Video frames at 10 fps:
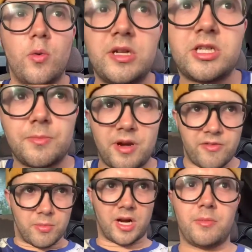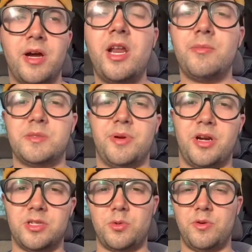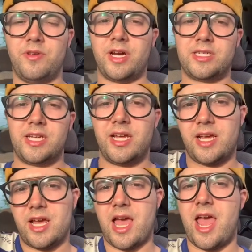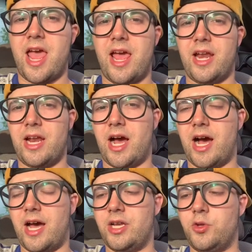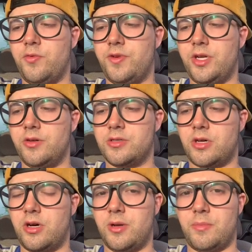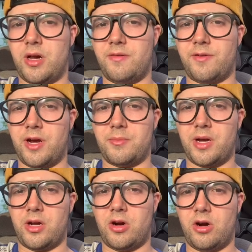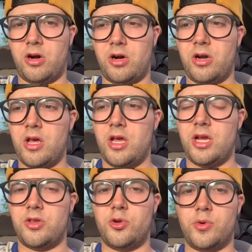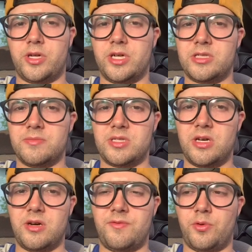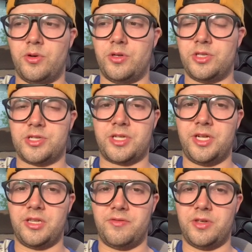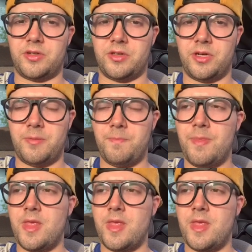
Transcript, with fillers: What's up everybody, my name is Derek Turruviate and I do videos on modifying my car, either doing custom stuff or just cleaning the vehicle up.